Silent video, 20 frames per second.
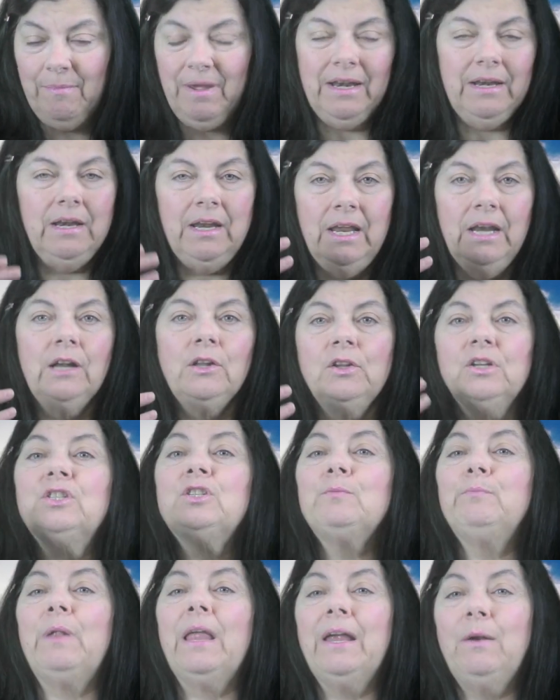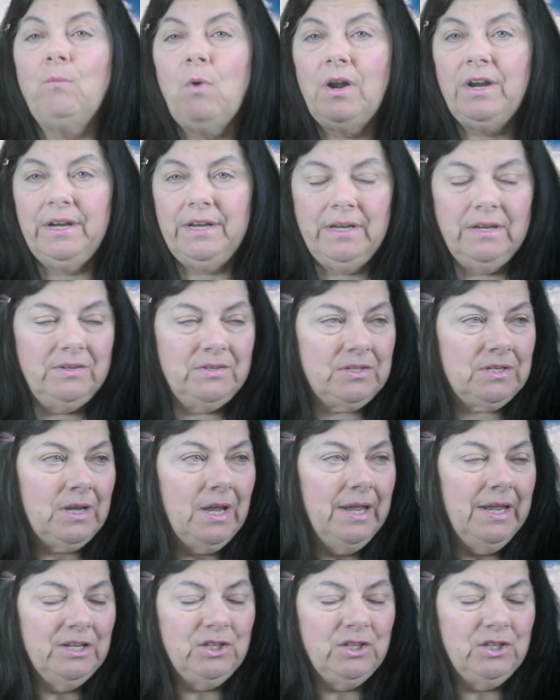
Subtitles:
and it'll explain what it is.